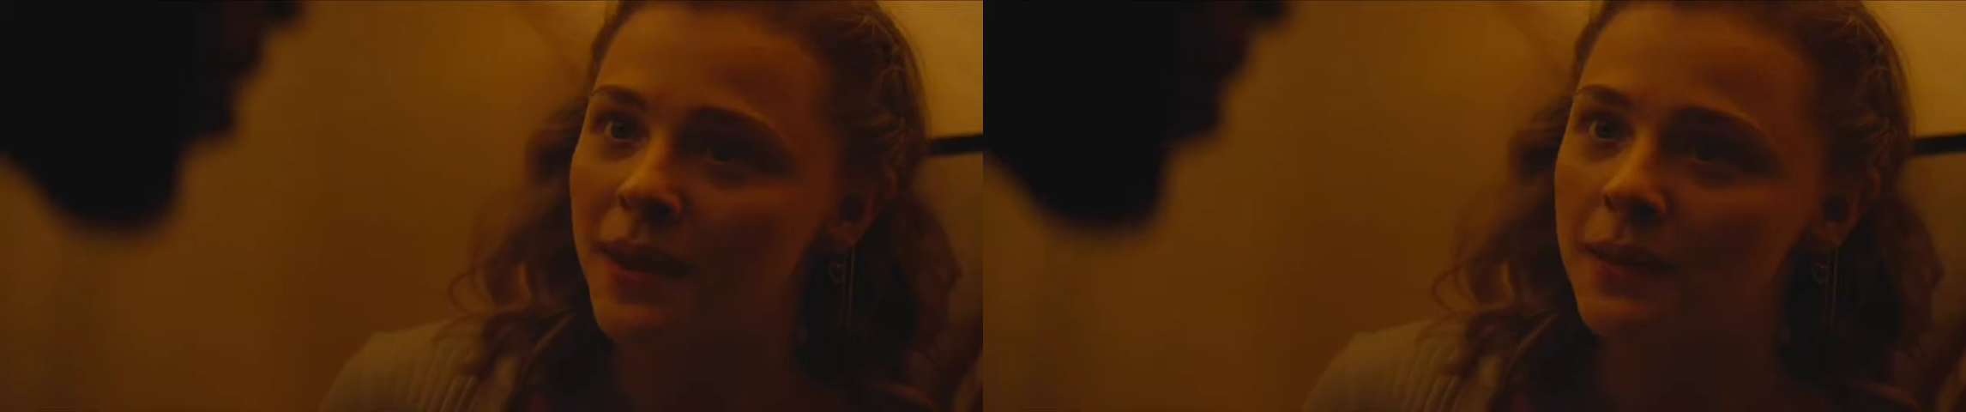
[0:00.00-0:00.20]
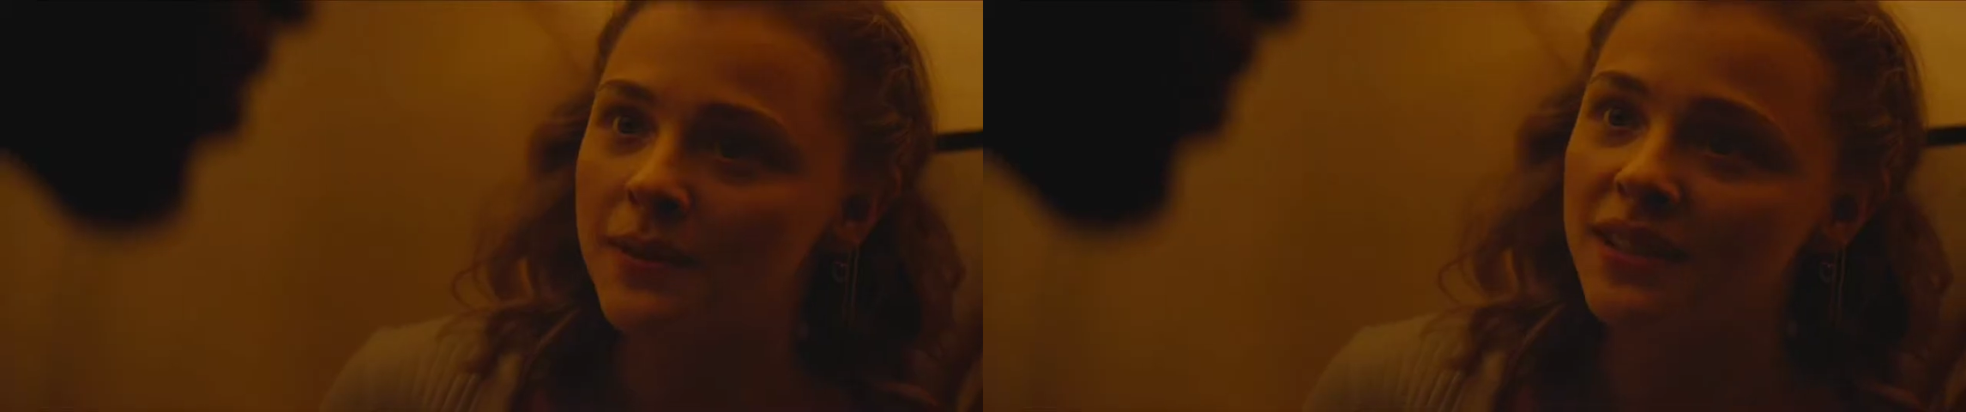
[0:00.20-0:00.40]

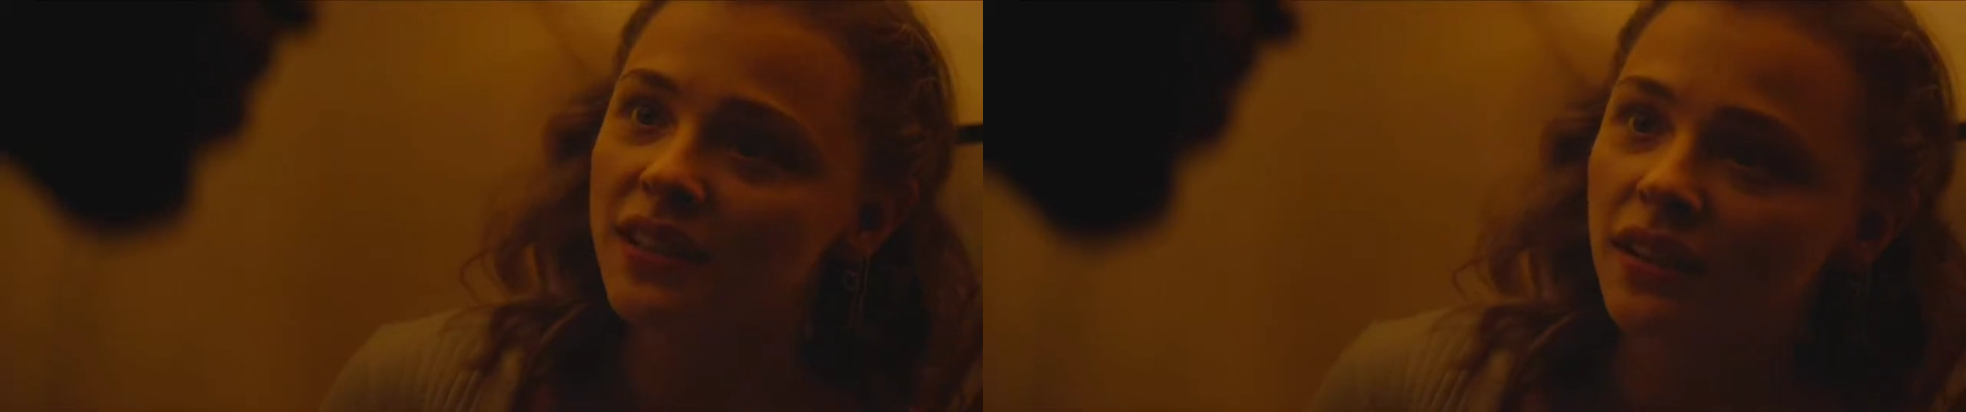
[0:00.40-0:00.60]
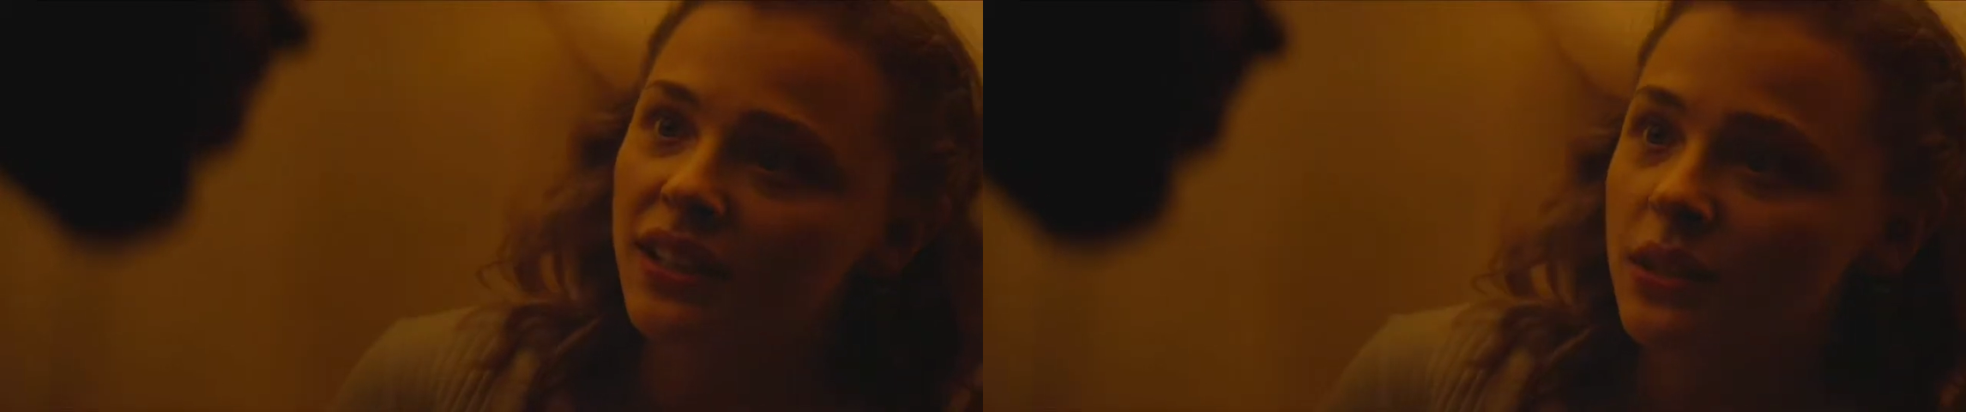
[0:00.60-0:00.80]
And
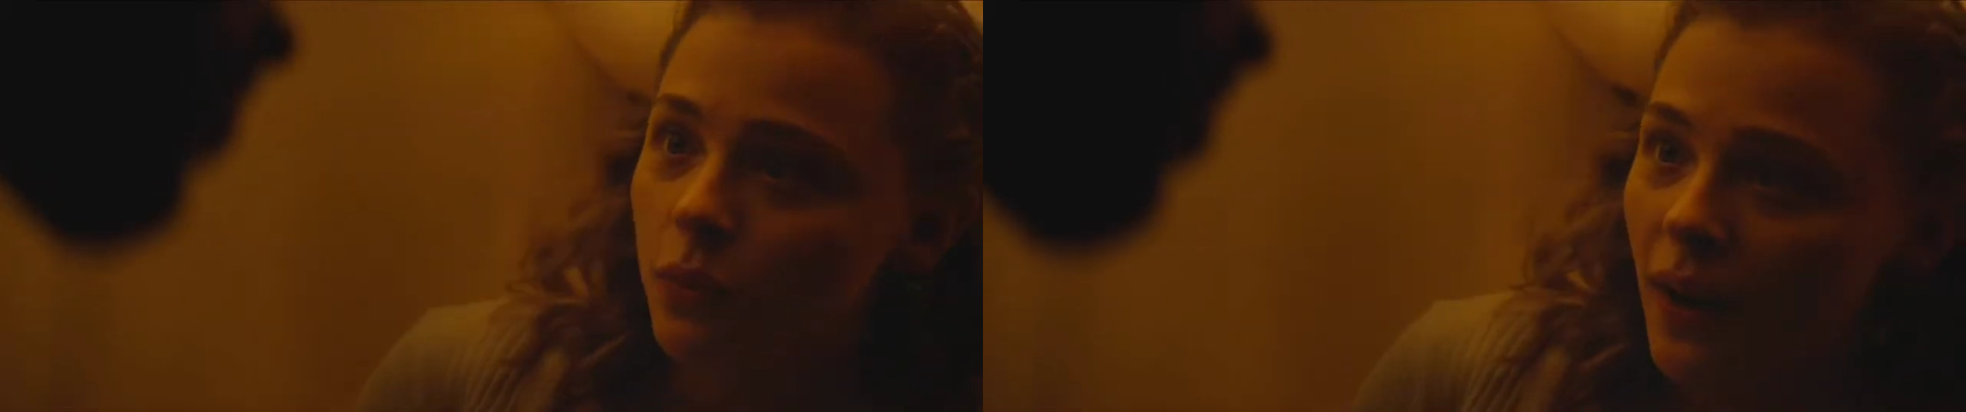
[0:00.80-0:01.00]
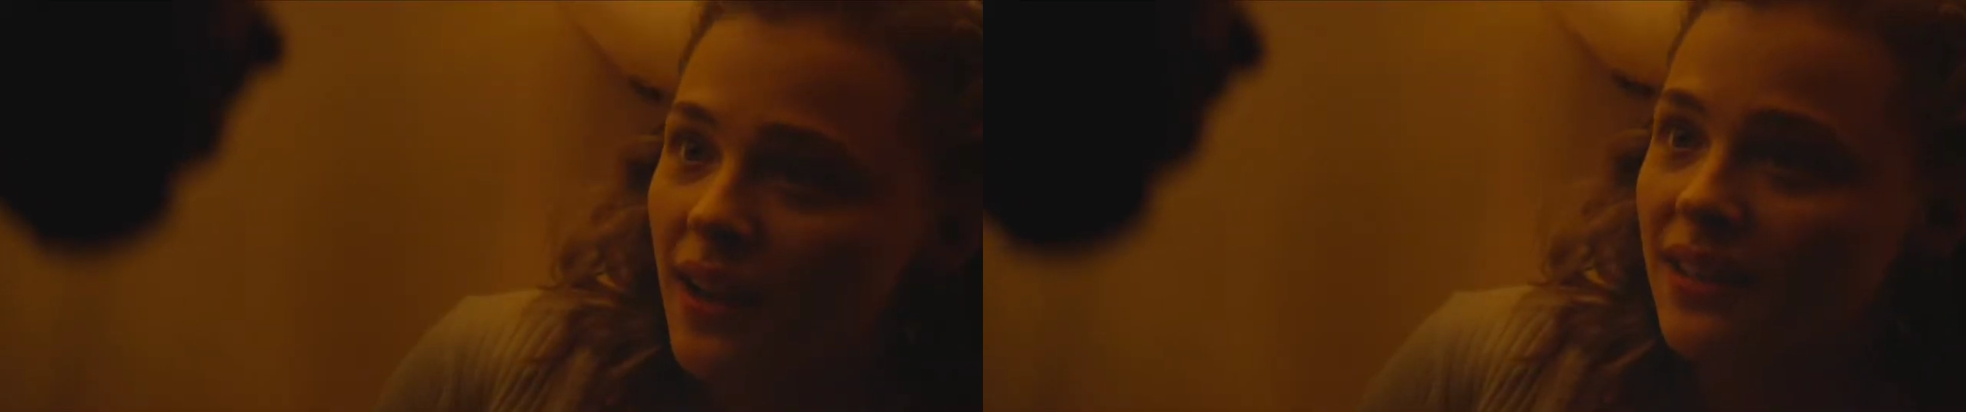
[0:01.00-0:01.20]
tells
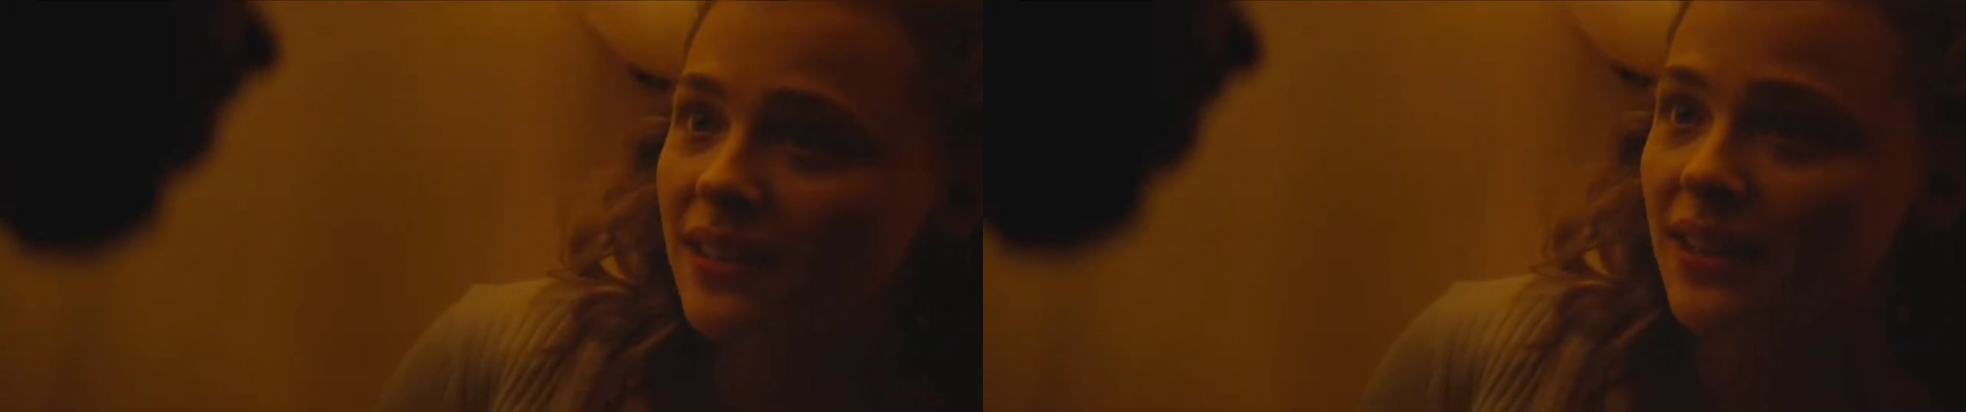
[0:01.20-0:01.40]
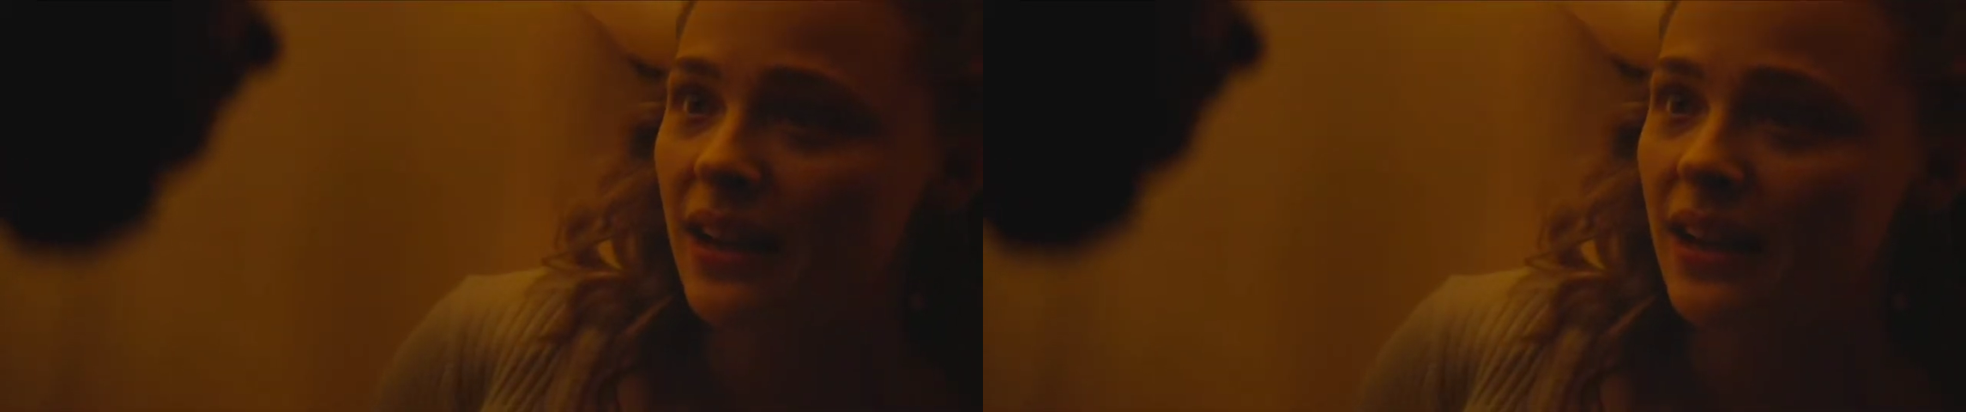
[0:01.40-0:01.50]
Georgia to go